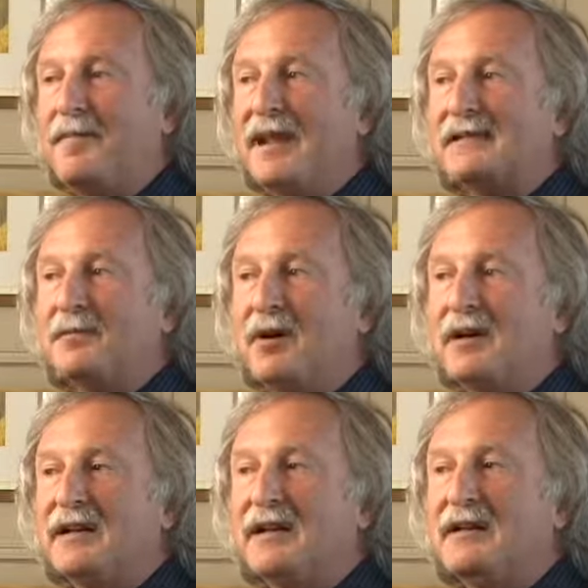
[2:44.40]
That's
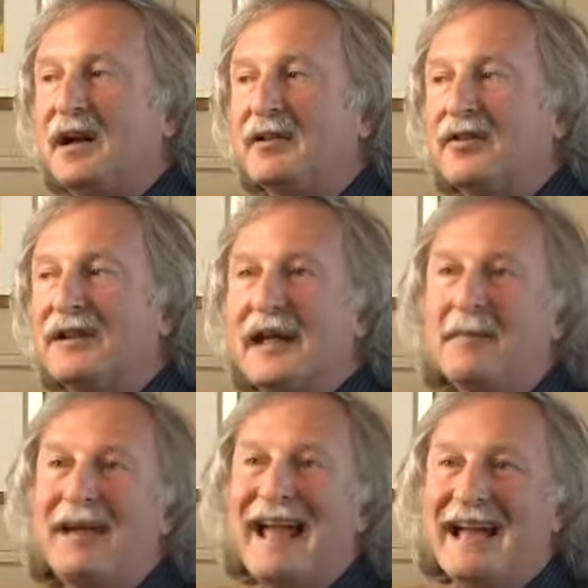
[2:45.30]
marketed under the
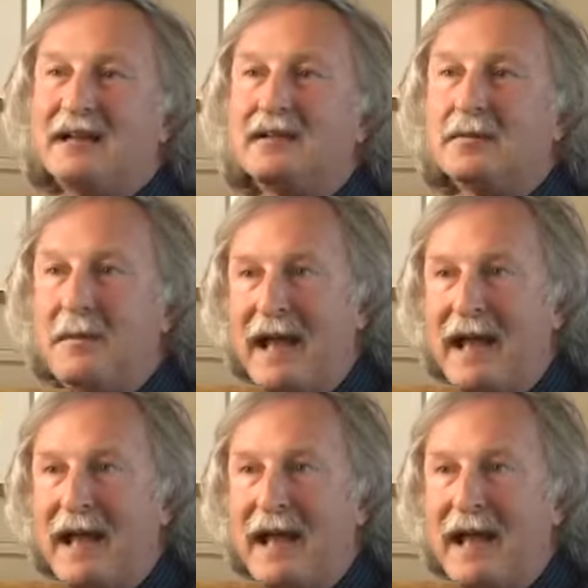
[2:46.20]
name End